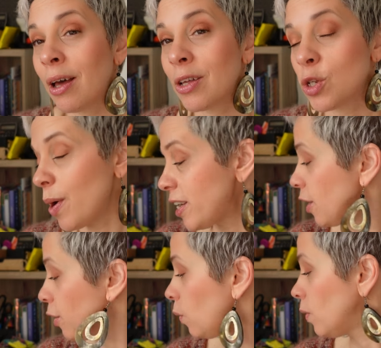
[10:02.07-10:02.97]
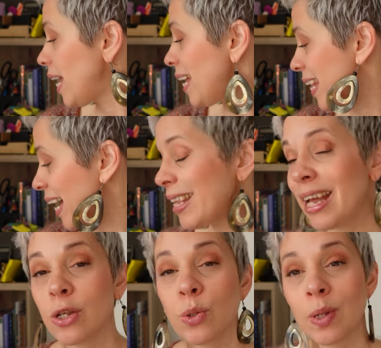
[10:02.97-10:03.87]
sweater called
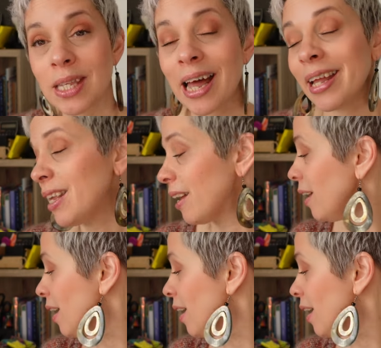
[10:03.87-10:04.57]
Eternelle Suzanne,